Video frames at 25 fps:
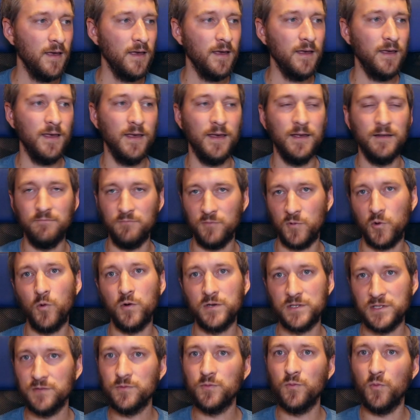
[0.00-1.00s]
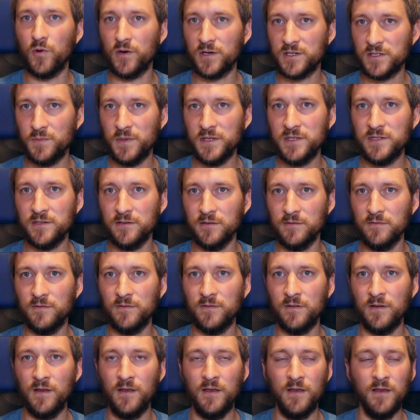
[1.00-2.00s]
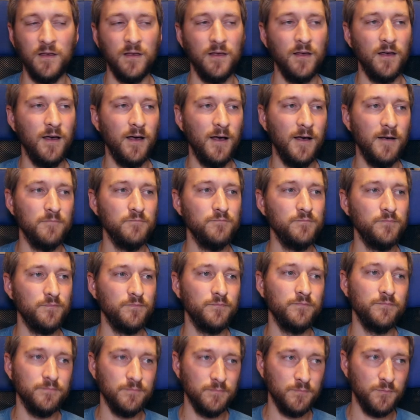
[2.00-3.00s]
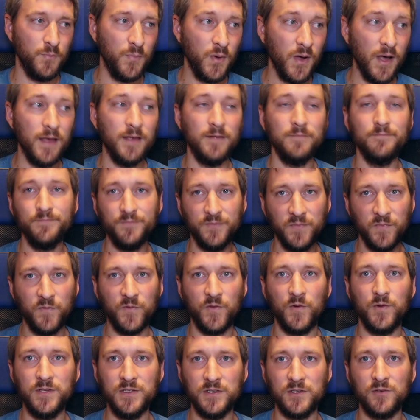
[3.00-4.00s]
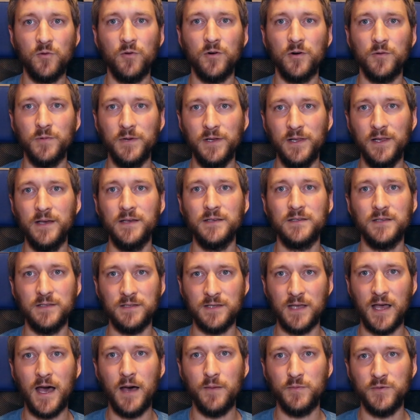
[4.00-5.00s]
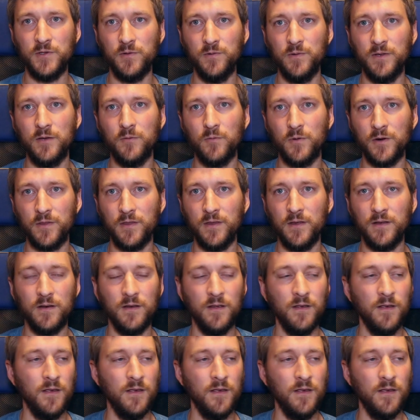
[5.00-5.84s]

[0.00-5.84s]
And of course it's more expensive, but for these core relays it's absolutely worth it.